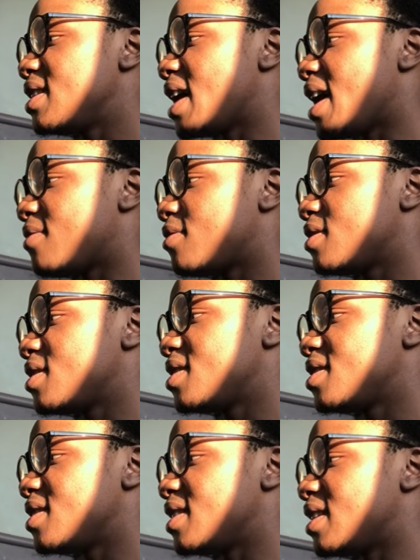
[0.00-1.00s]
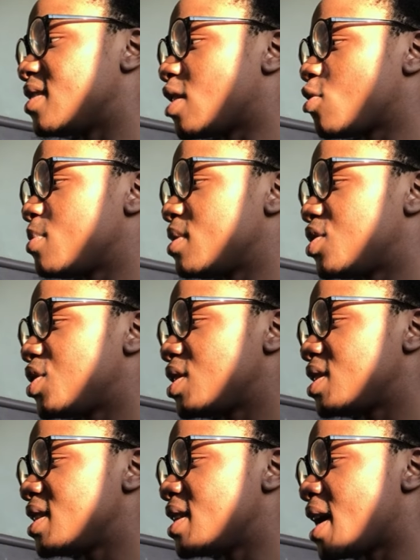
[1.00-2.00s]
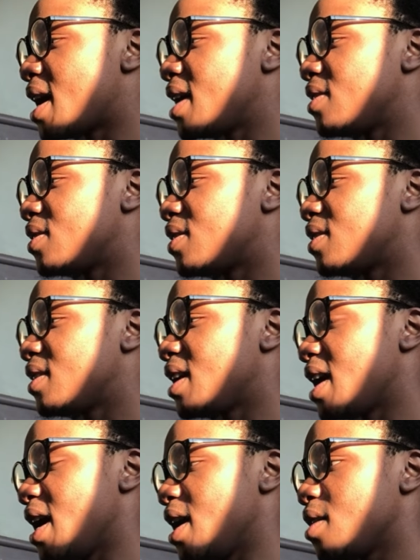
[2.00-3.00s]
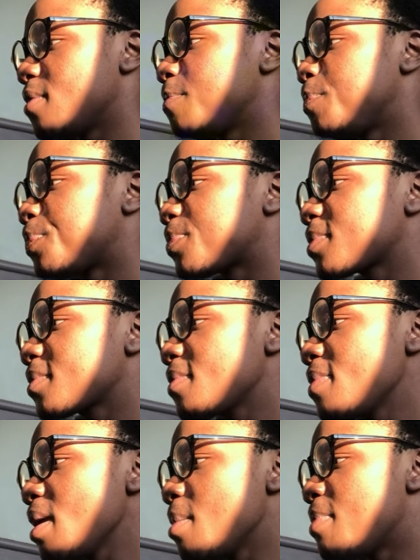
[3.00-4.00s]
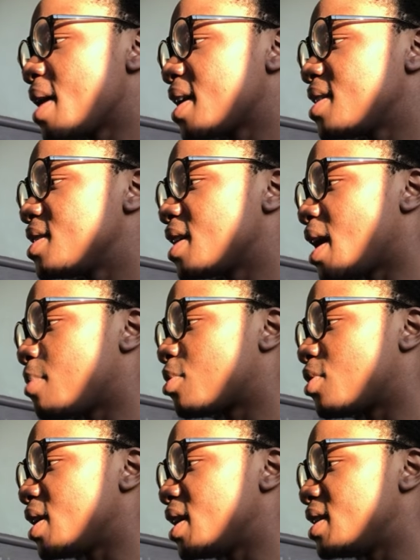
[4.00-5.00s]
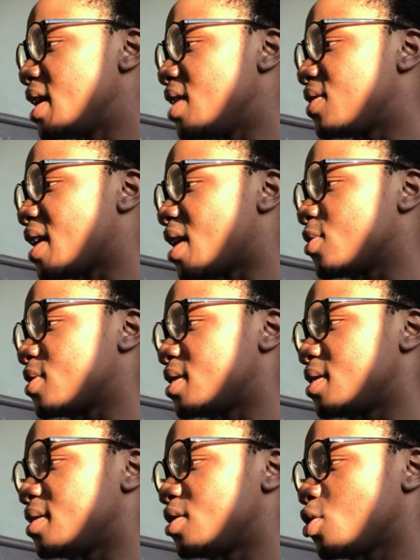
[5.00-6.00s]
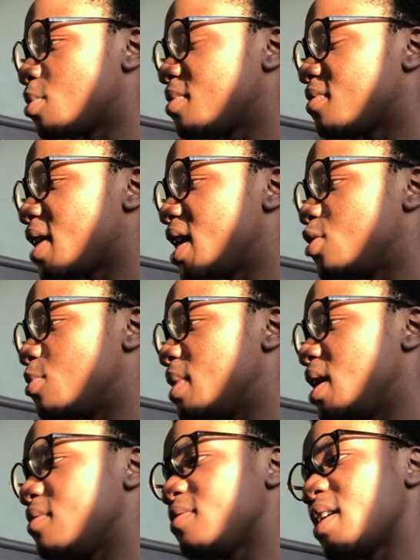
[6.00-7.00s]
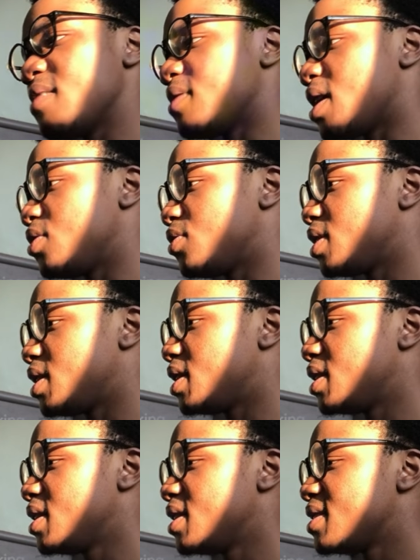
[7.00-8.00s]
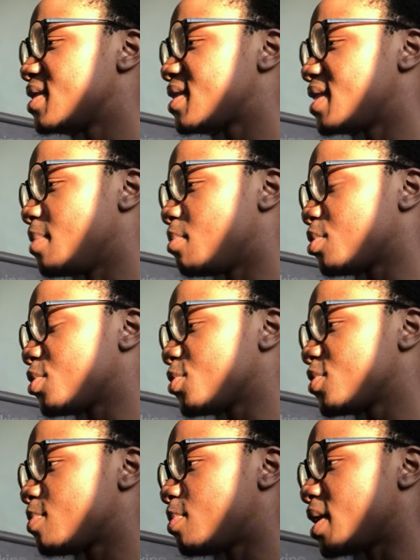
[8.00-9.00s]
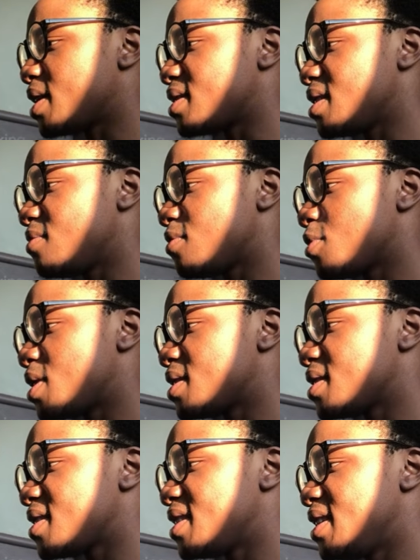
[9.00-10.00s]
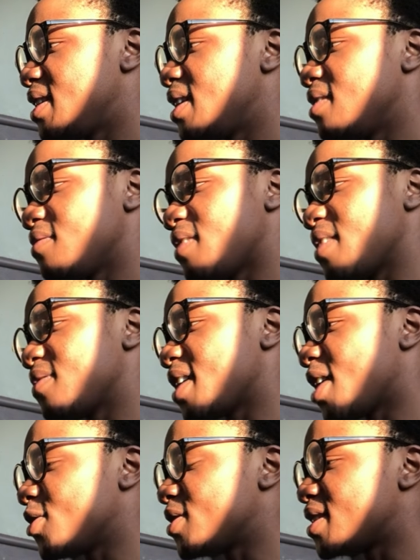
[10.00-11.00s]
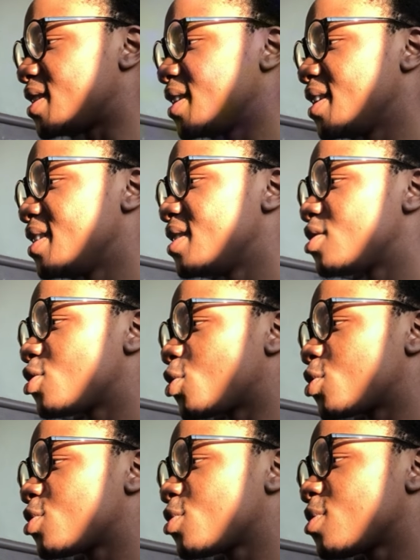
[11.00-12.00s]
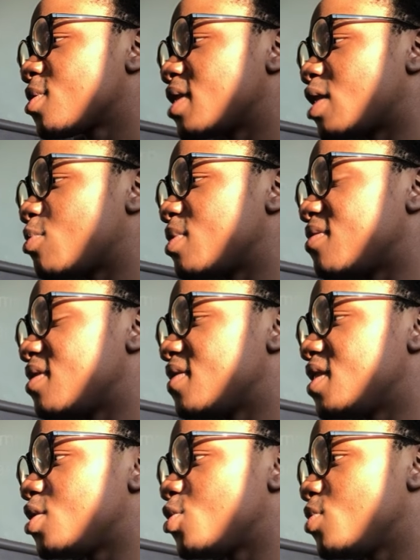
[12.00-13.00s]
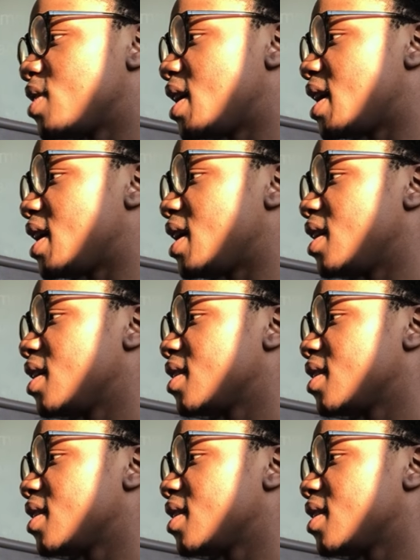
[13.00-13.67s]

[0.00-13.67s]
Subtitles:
average. That'll be 39K. Packaging upgrade 8,000. Shopify domain 500. Samples plus influencer seeding 5,000. Total that'll be 52K.